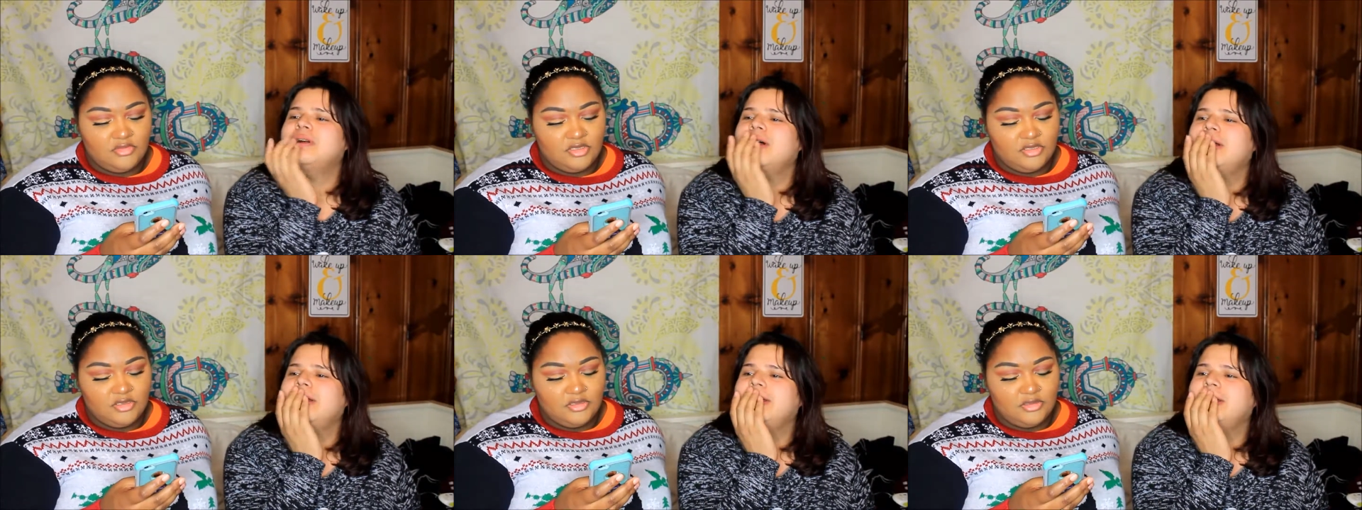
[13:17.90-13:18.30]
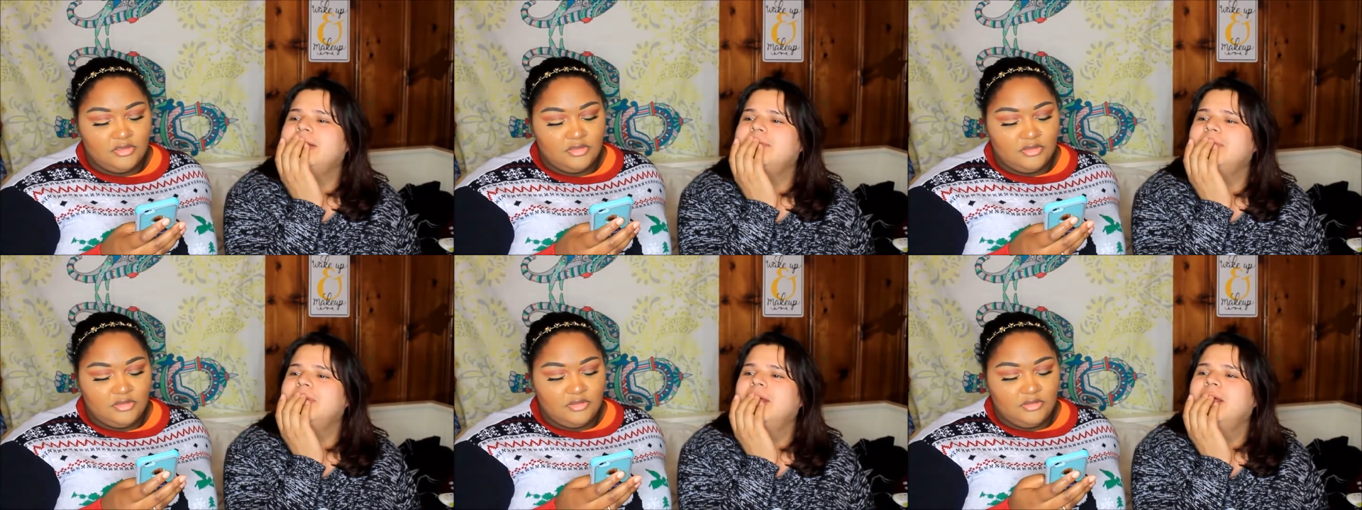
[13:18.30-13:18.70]
Speaker 1: call it
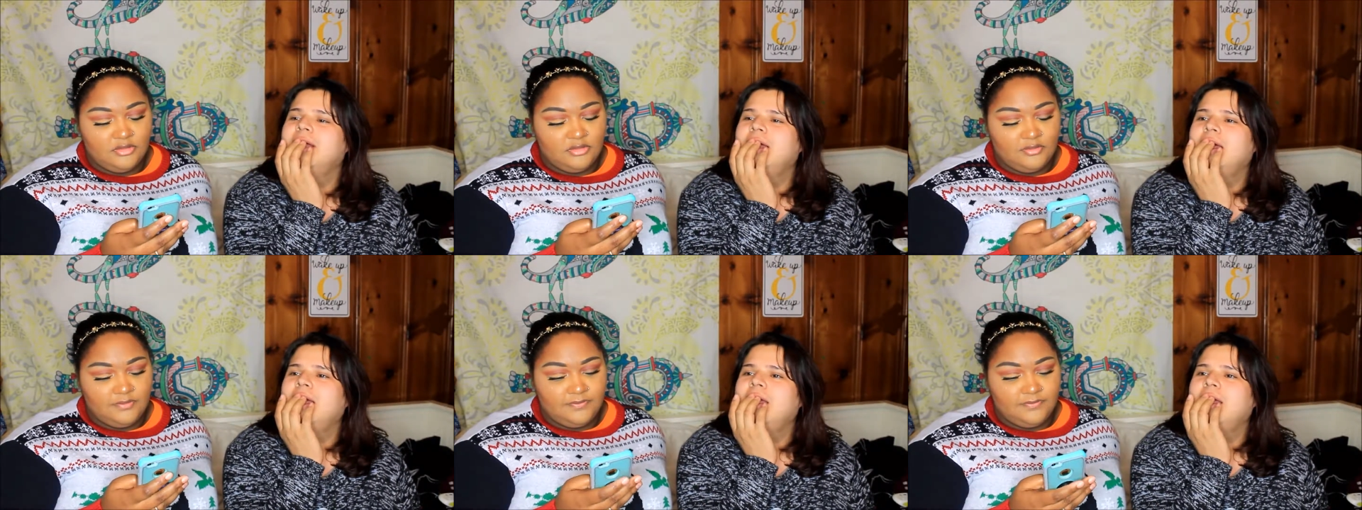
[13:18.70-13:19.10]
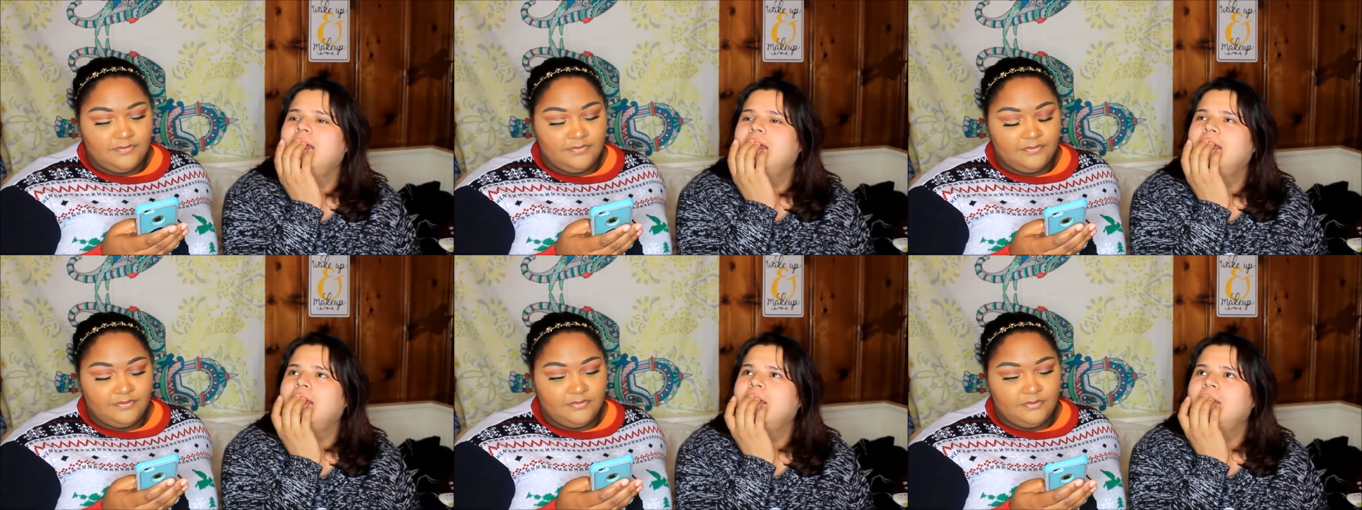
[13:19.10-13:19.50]
um.
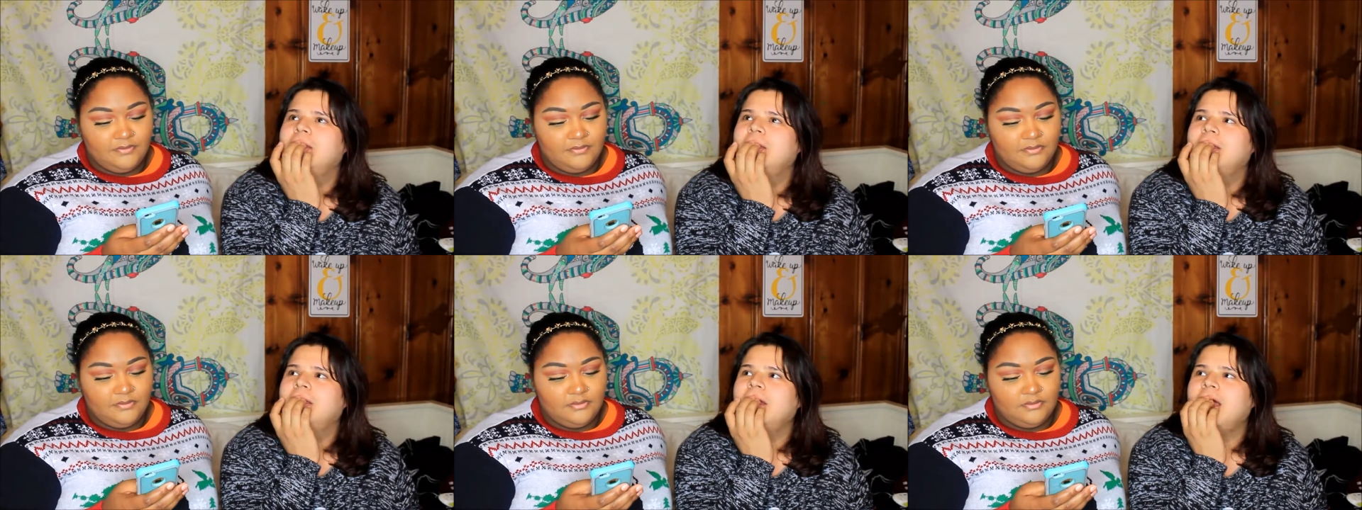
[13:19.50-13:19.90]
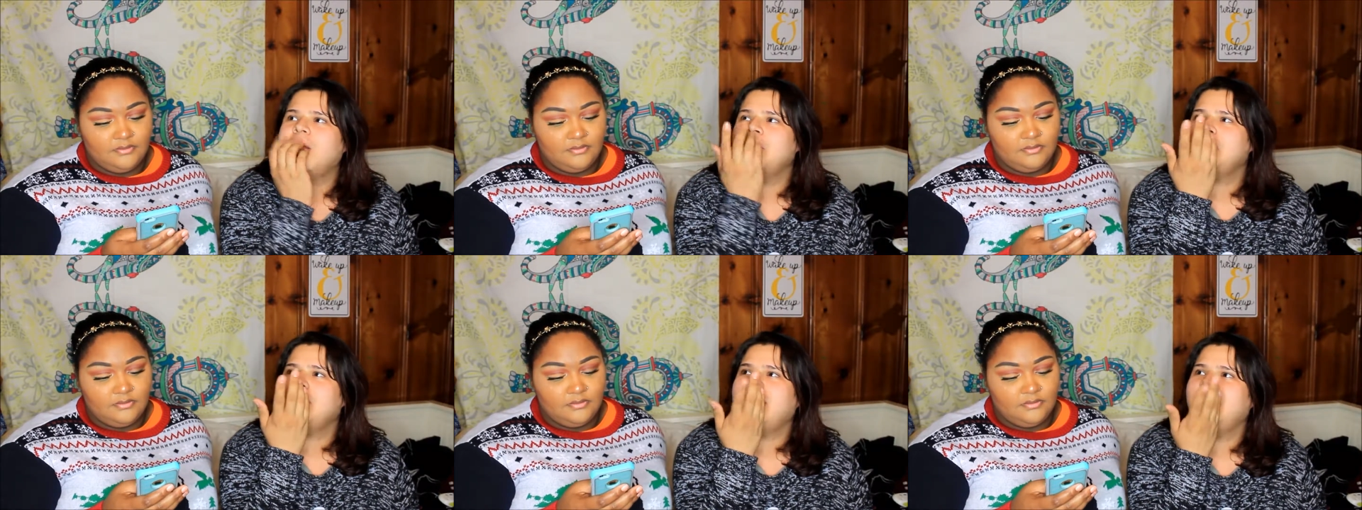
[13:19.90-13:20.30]

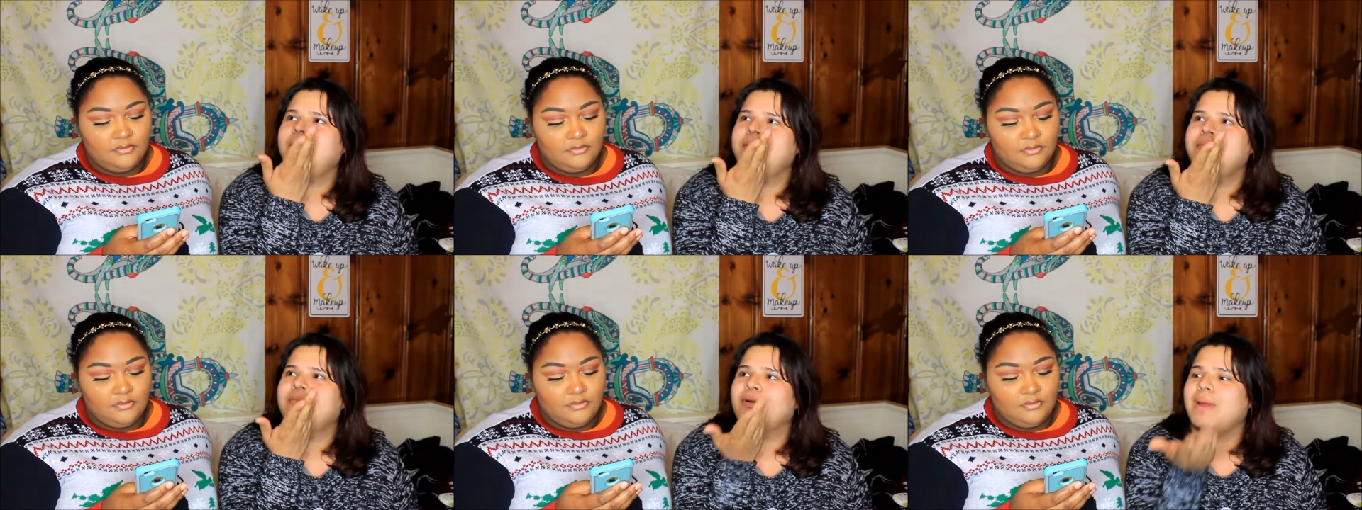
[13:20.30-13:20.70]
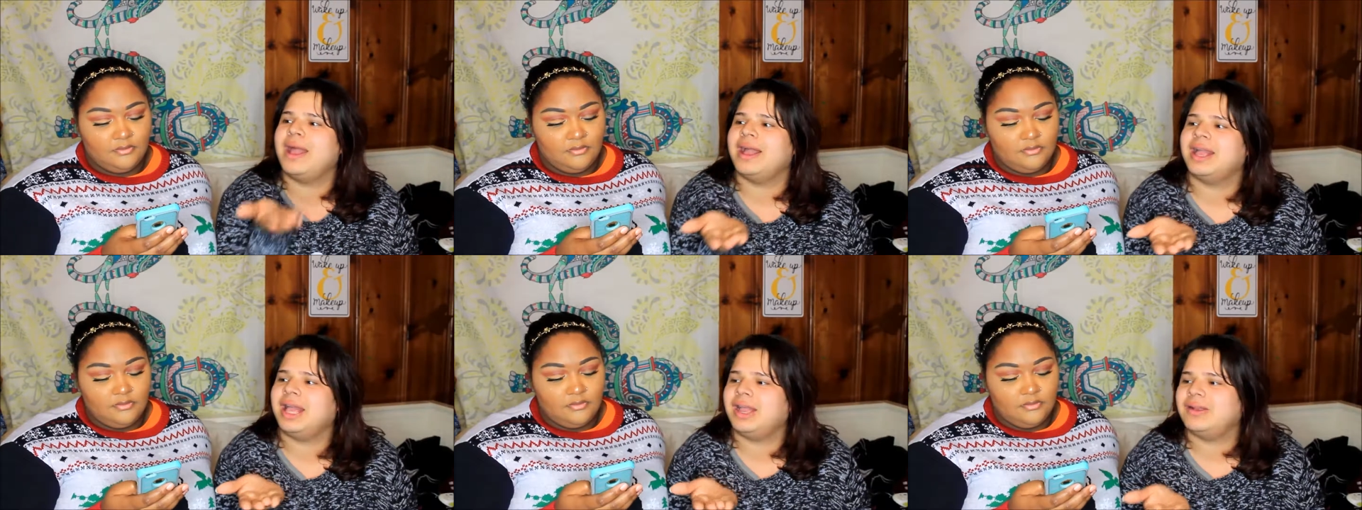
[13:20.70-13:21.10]
Are um,
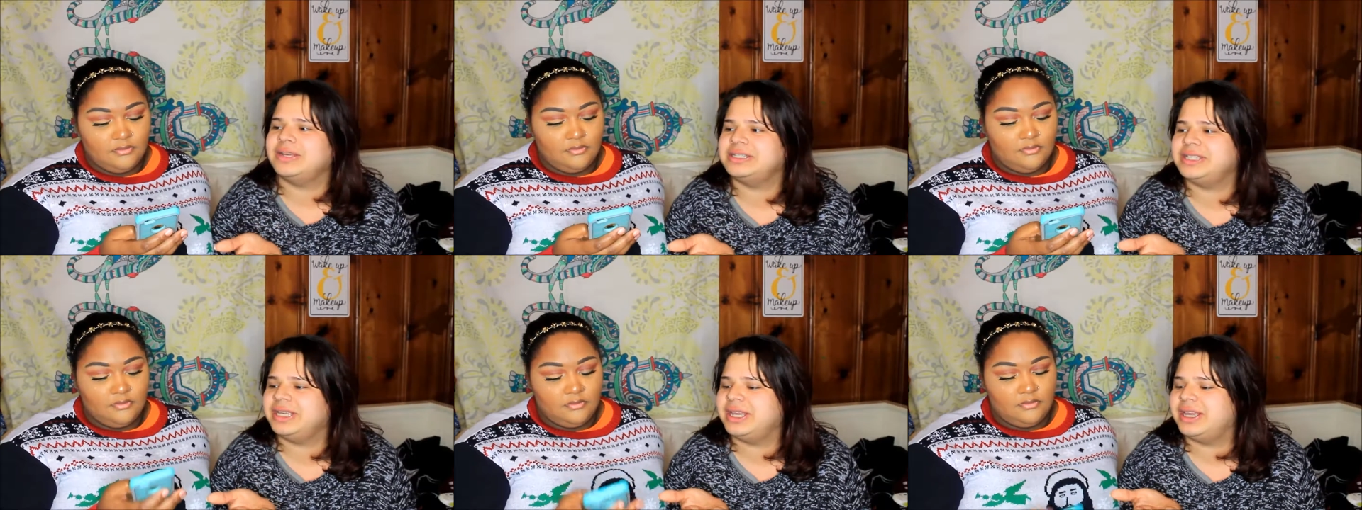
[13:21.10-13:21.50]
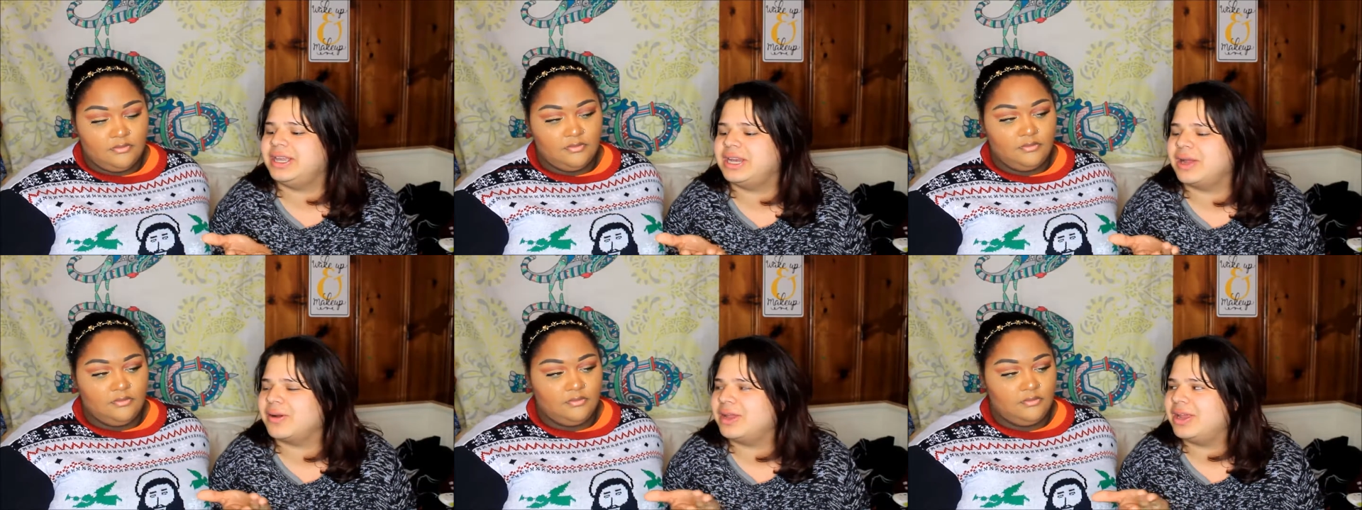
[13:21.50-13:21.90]
Mariah Carey
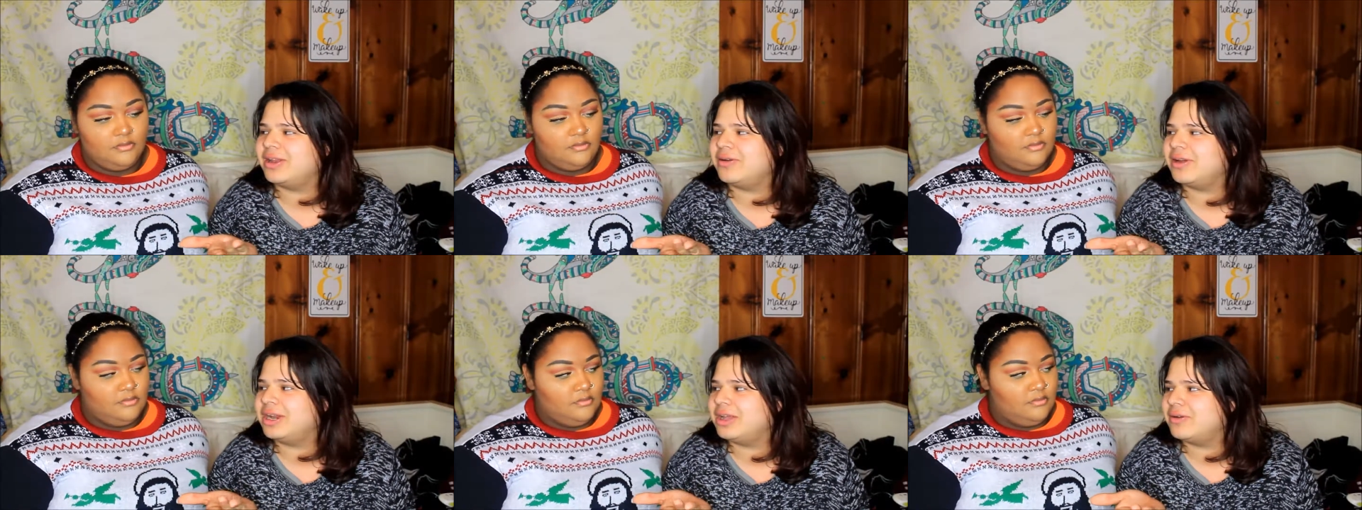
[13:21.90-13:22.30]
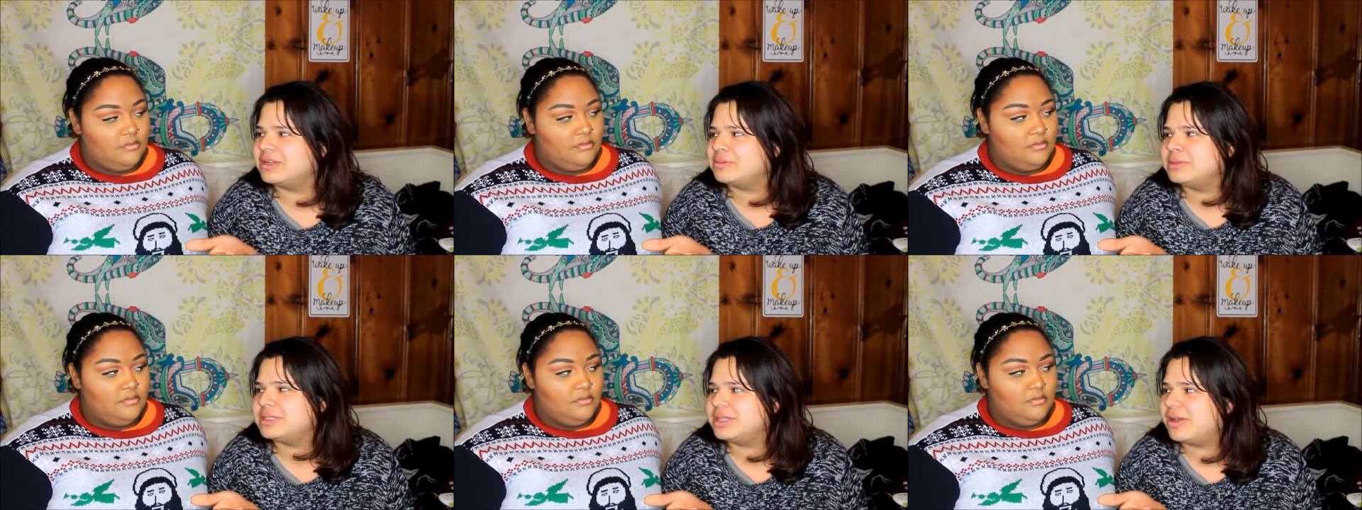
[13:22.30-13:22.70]
singing an Ariana Grande
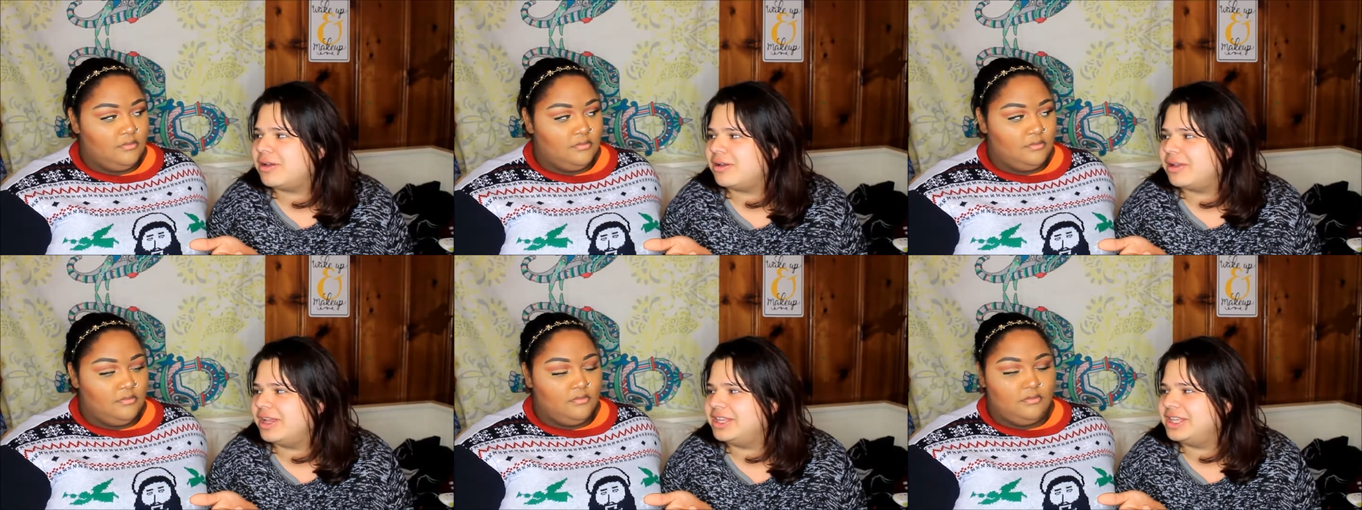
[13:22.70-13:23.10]
Christmas song,